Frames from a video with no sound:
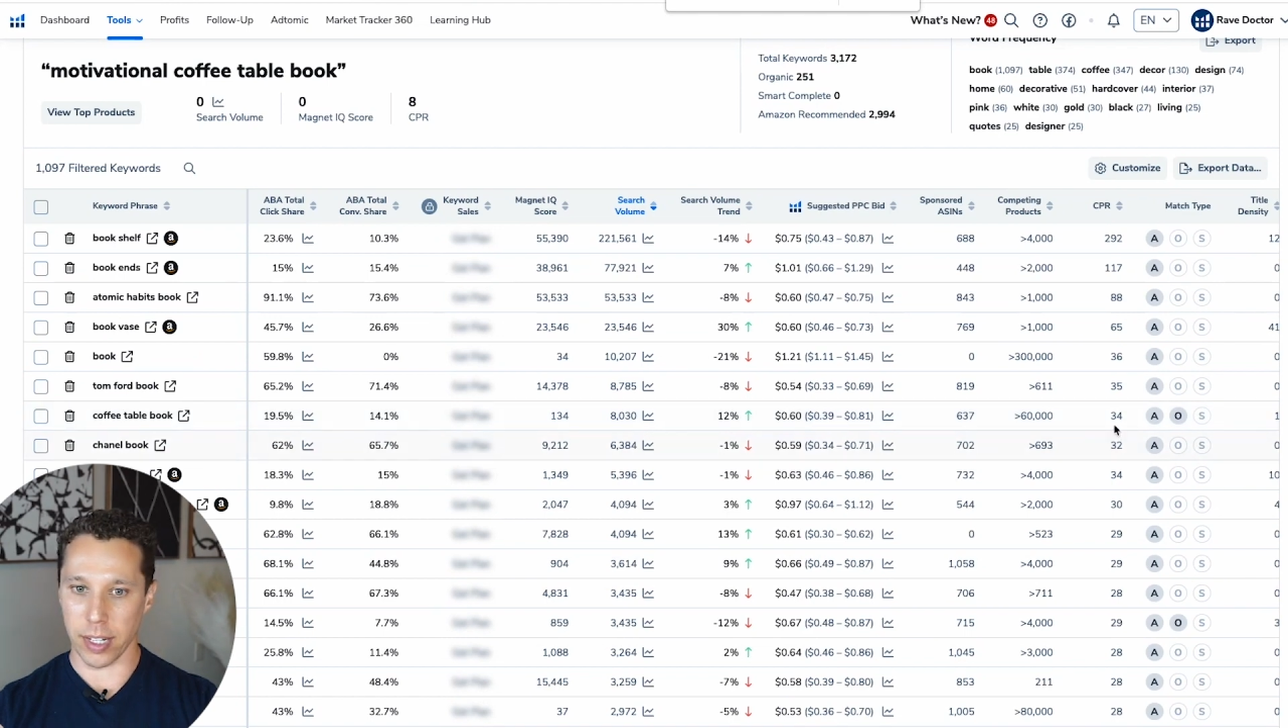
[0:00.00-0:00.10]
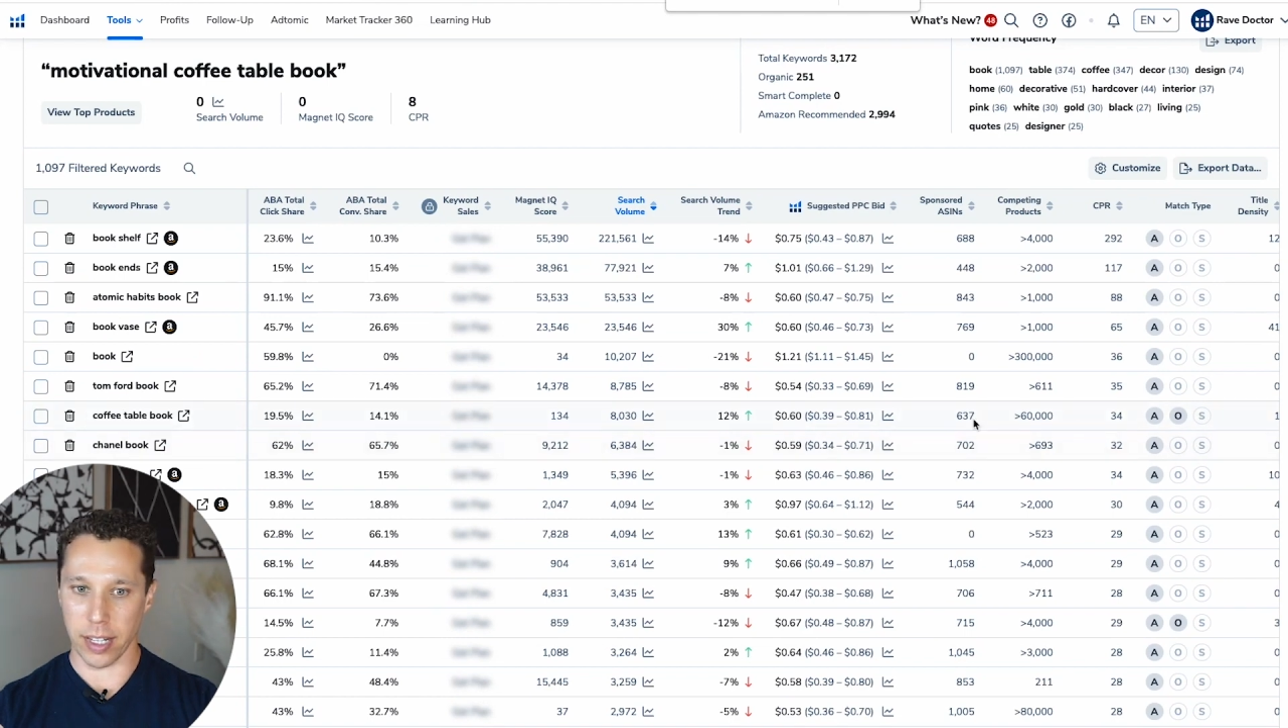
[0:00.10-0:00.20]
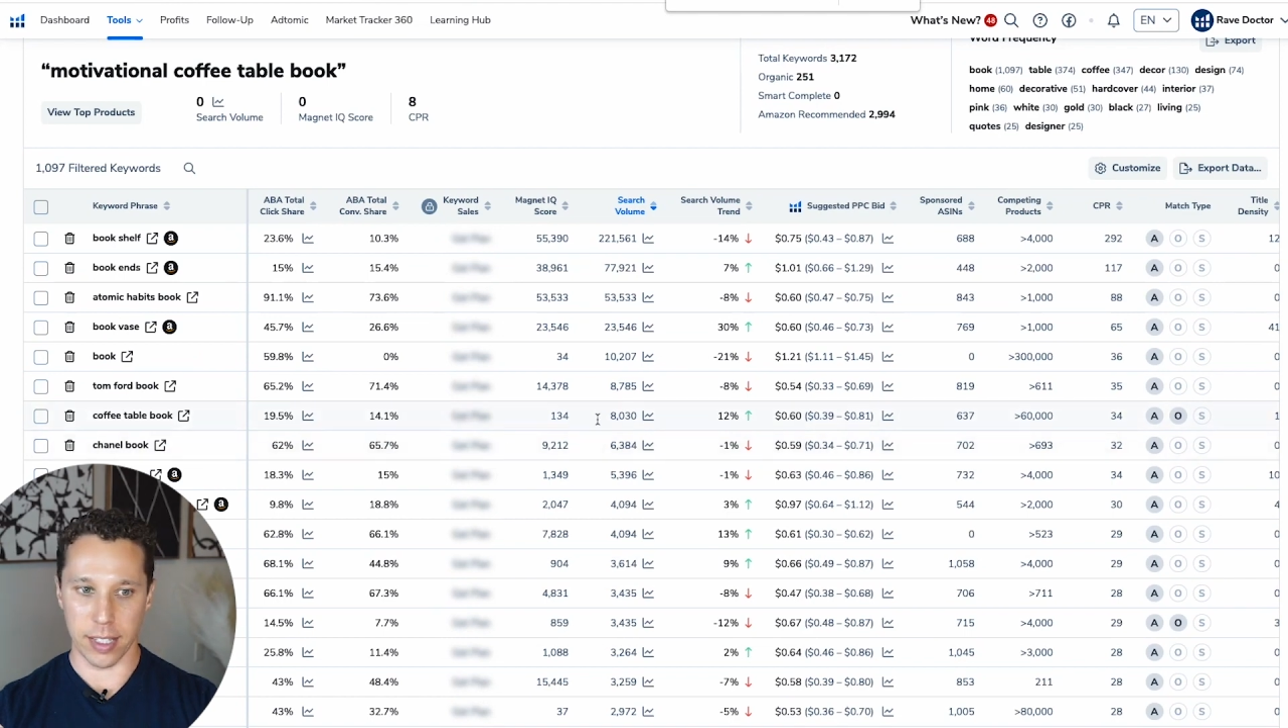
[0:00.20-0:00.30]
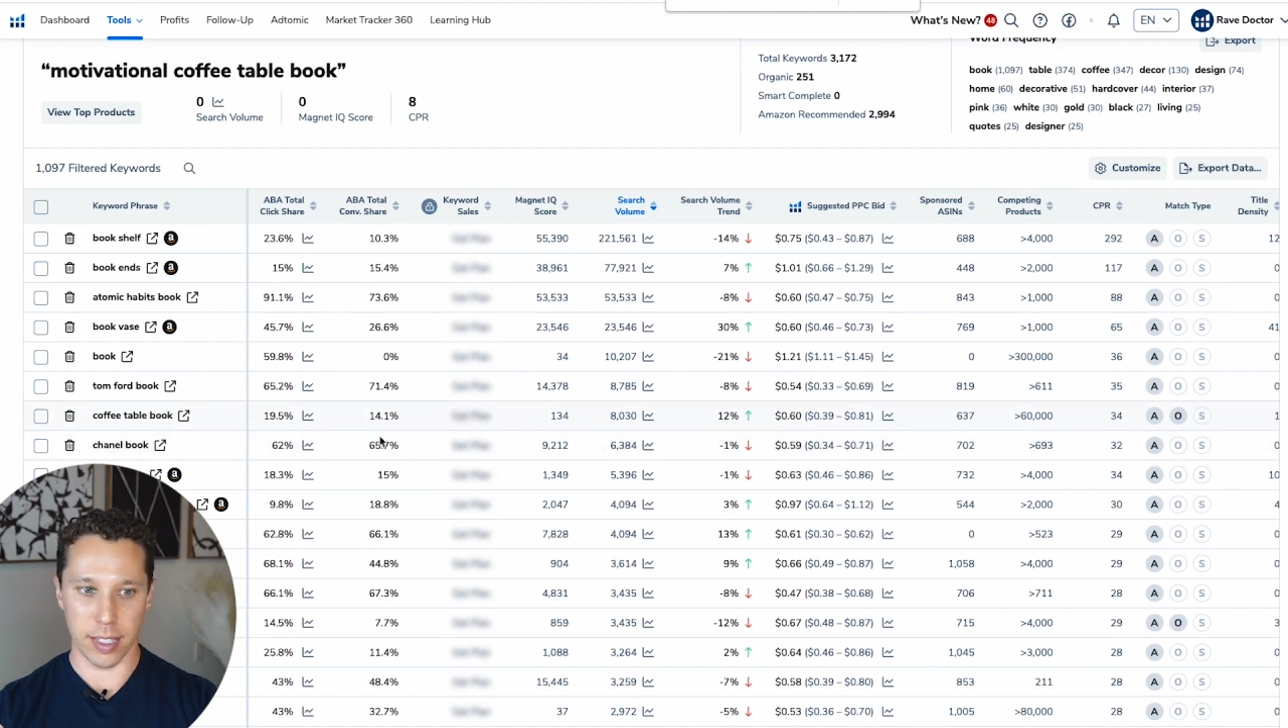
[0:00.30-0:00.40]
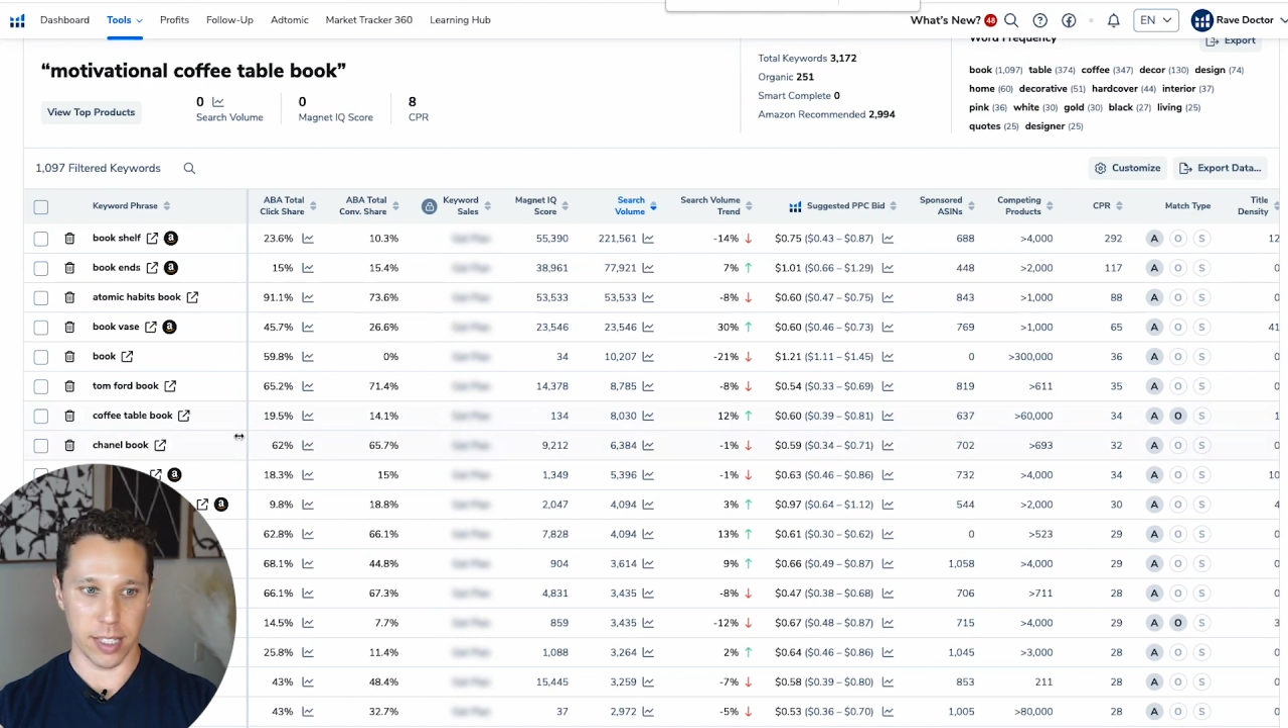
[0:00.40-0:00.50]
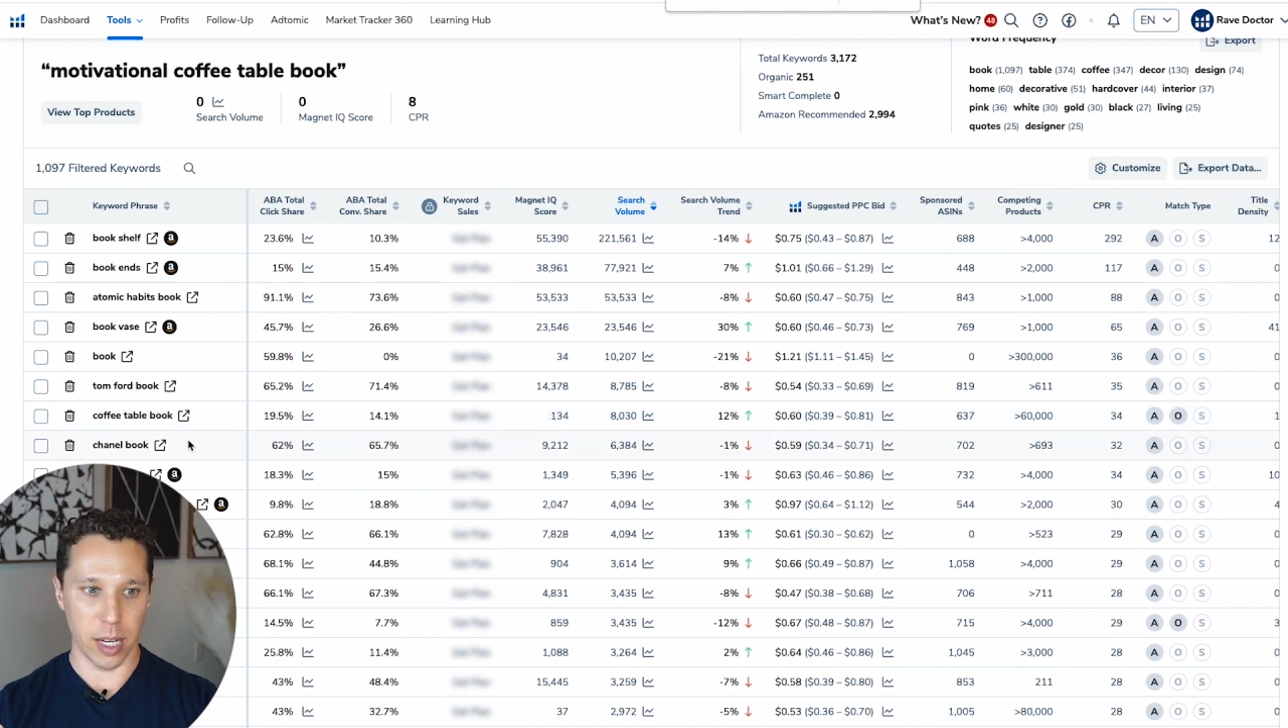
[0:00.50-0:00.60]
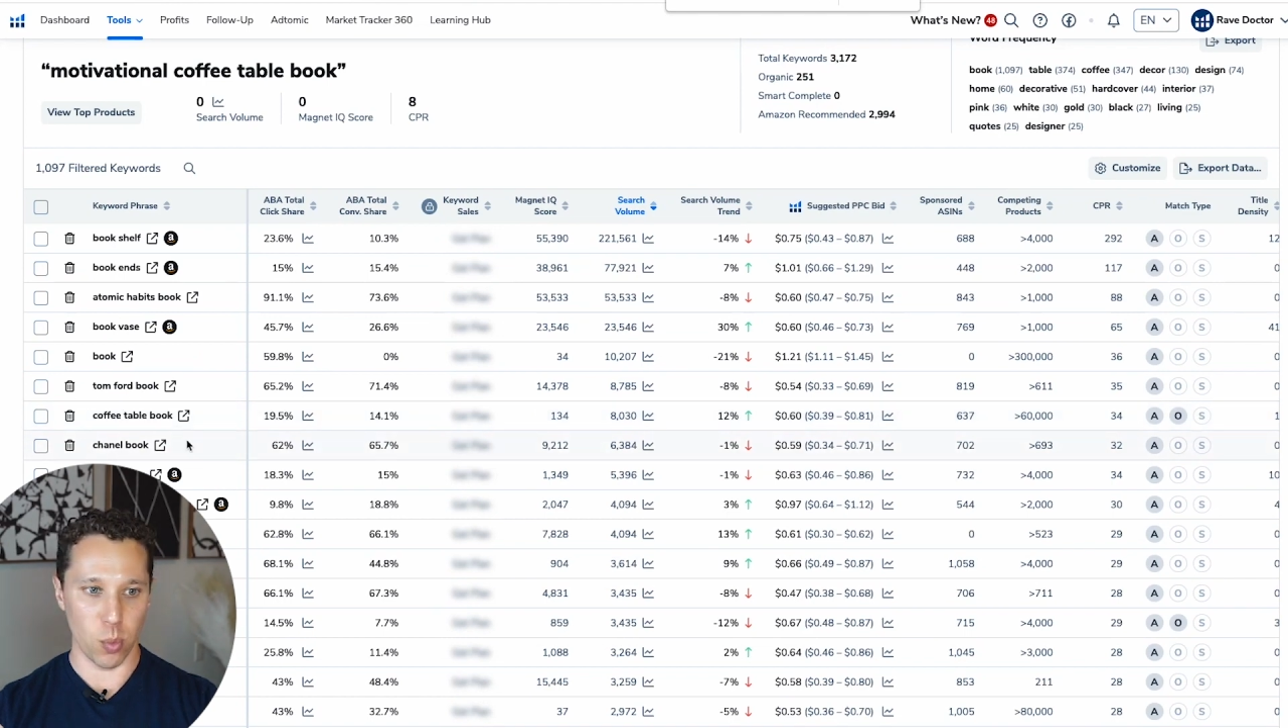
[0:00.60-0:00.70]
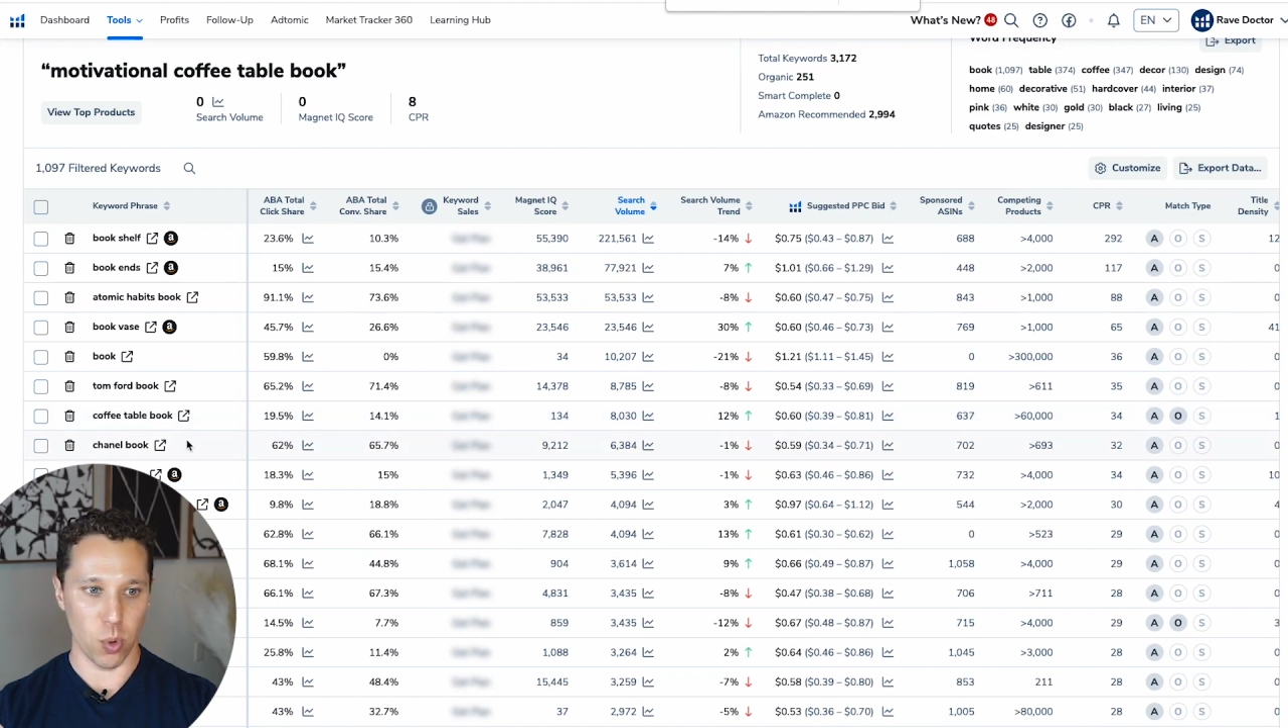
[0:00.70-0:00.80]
again, that's the same